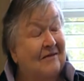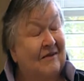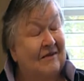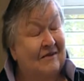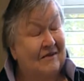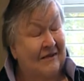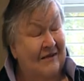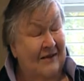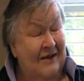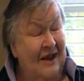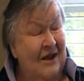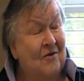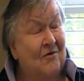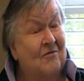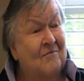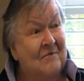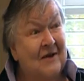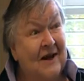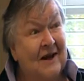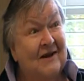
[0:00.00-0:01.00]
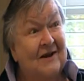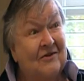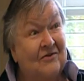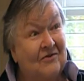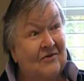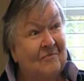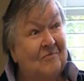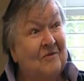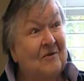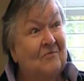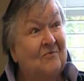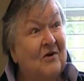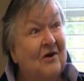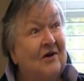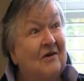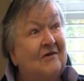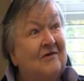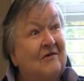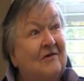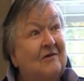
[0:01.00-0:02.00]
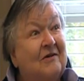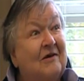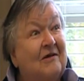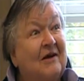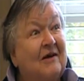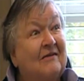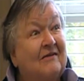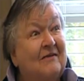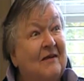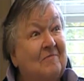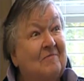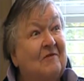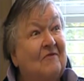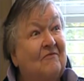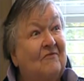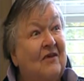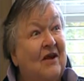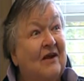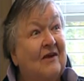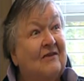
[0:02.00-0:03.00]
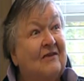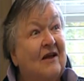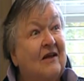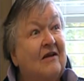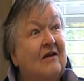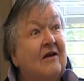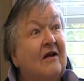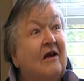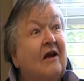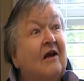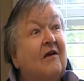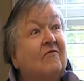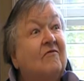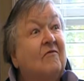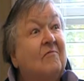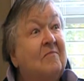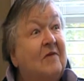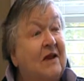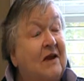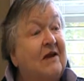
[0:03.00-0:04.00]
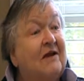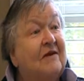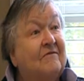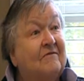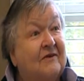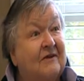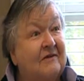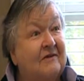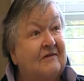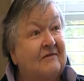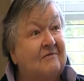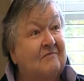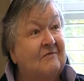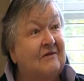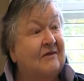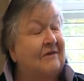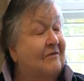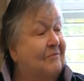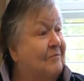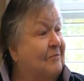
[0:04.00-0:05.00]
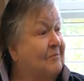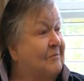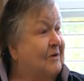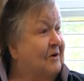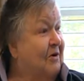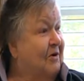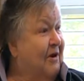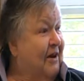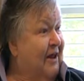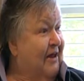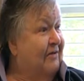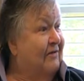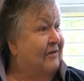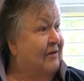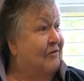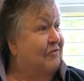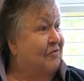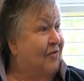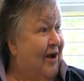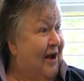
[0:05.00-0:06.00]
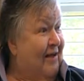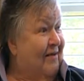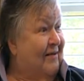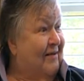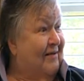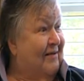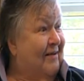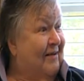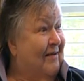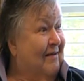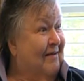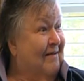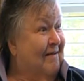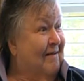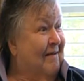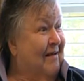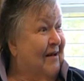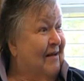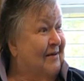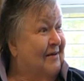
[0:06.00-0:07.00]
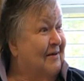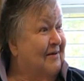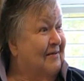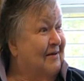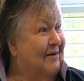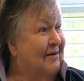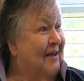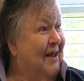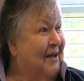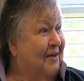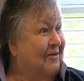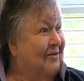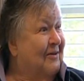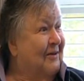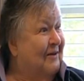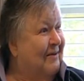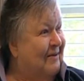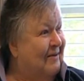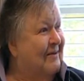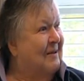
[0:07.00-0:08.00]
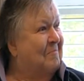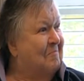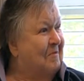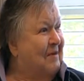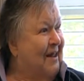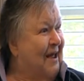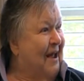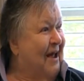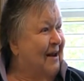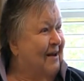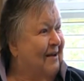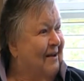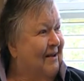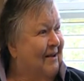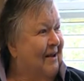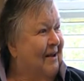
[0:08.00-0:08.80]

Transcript: scared me, and it took me a while to accept the fact that for many of us, this will be our last address. And until I could accept that,